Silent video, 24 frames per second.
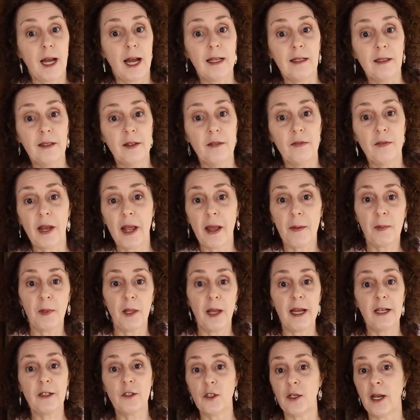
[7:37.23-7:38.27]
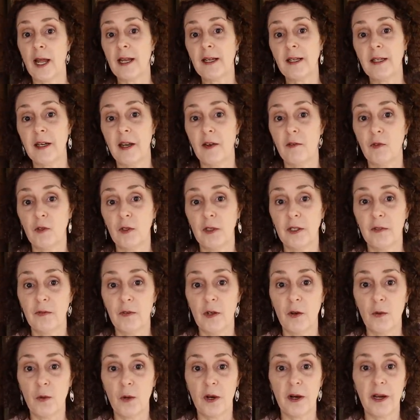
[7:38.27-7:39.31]
I live in Appalachia and I could never live
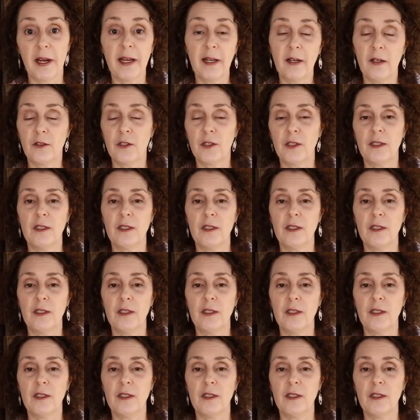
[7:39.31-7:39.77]
nowhere else.